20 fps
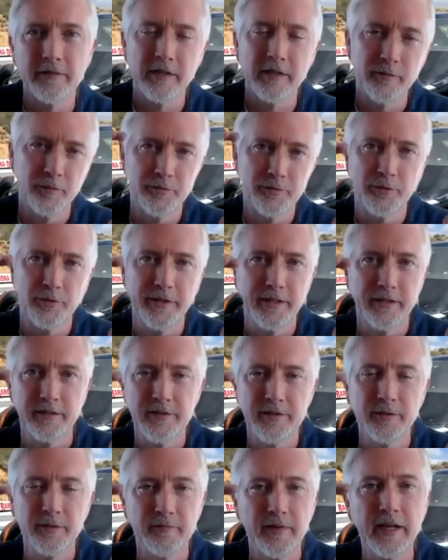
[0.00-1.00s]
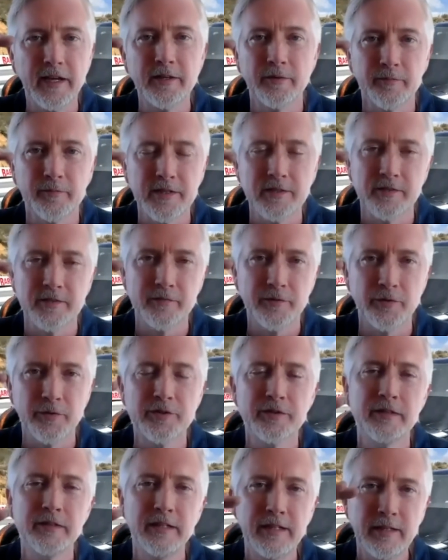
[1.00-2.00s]
level, we're talking still vacuum resin
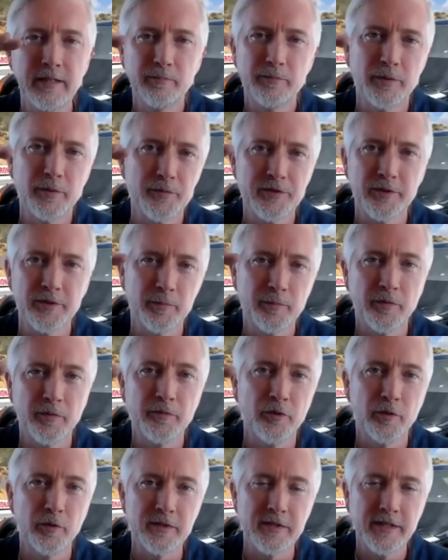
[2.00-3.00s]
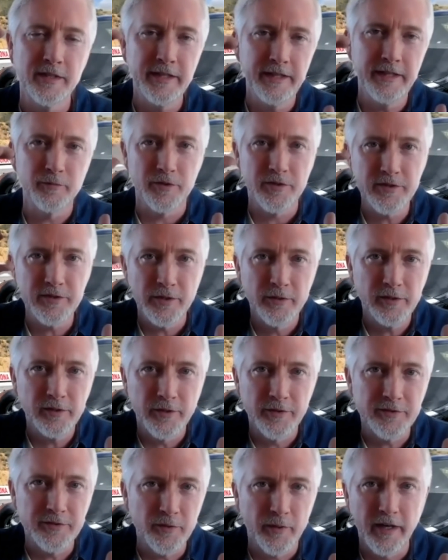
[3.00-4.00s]
infusion, but still the performance here was so
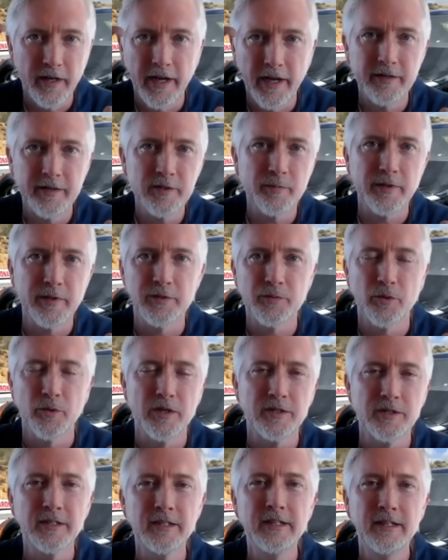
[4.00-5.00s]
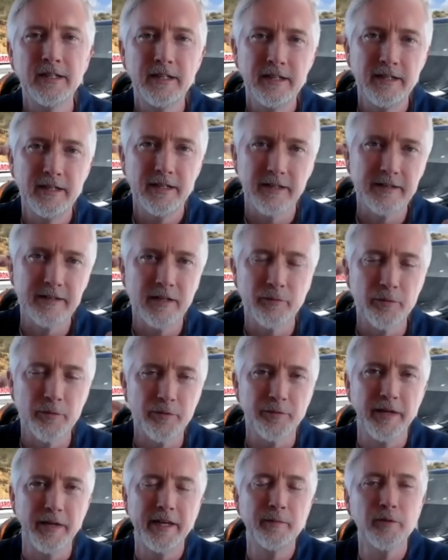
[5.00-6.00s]
close to where aerospace was that we
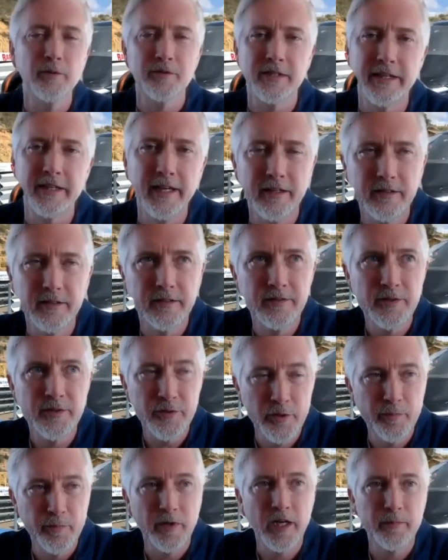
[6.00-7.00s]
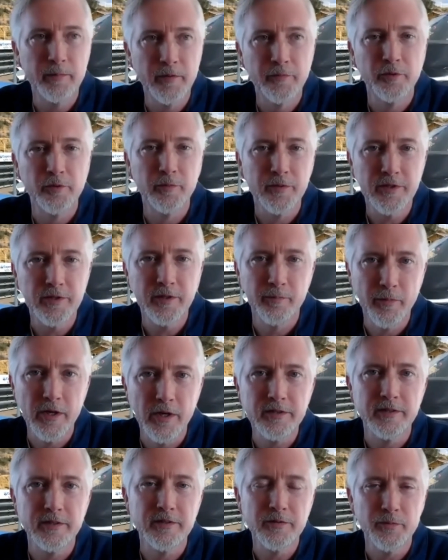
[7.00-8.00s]
were able to get super high performance
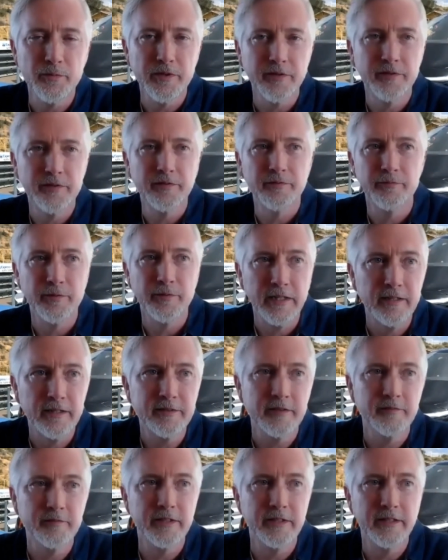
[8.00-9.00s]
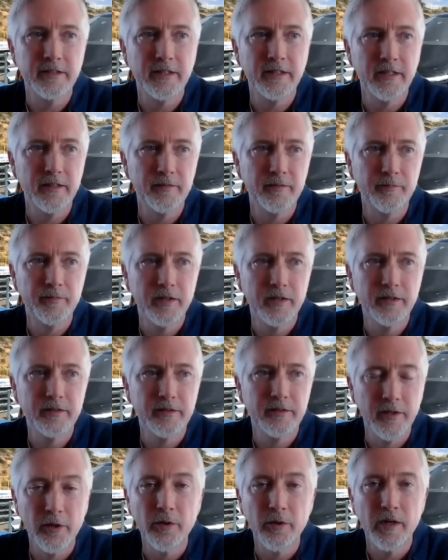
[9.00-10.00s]
composites with relatively
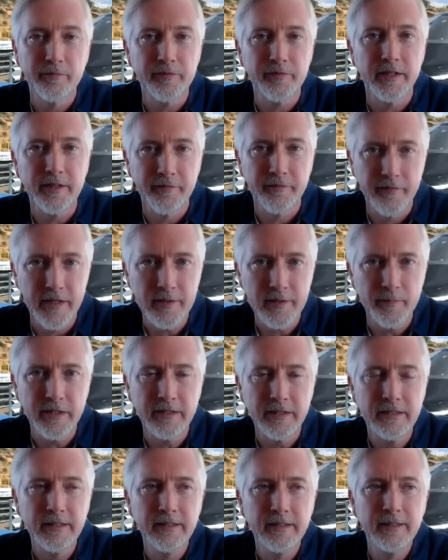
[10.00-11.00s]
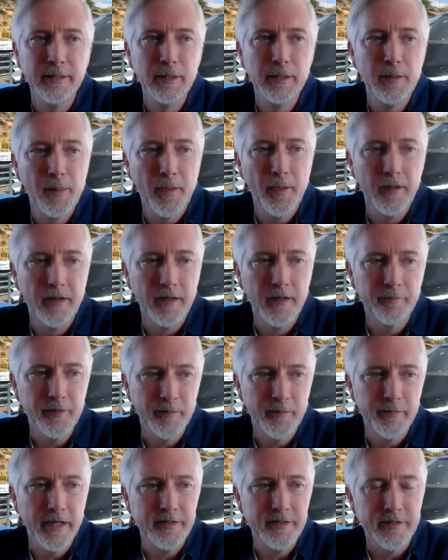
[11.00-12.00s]
low upfront investment
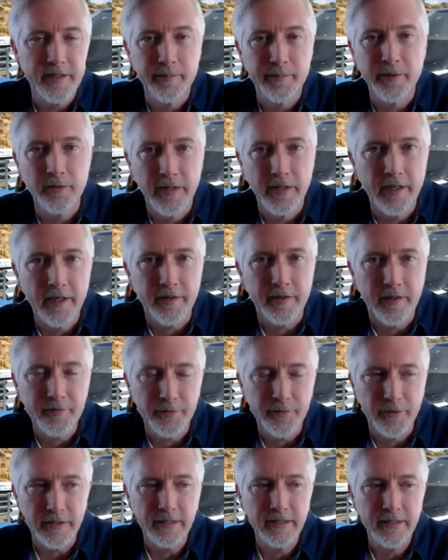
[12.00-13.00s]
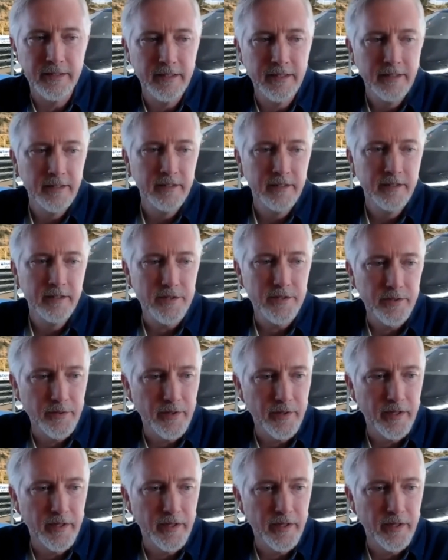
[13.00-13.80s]
compared to typical aircraft tooling. So